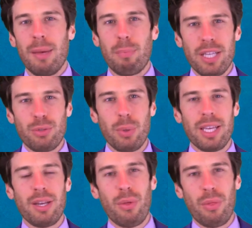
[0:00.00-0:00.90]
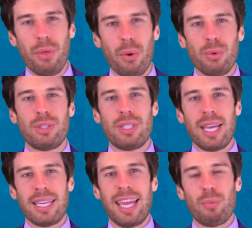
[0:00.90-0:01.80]
between those
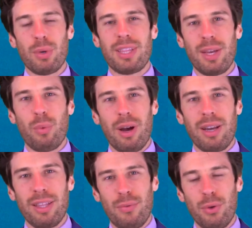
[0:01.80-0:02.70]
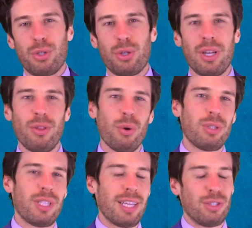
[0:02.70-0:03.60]
that get what they want in the future and
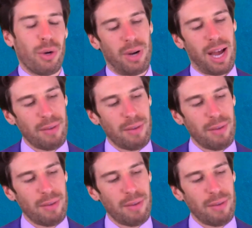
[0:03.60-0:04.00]
those that don't.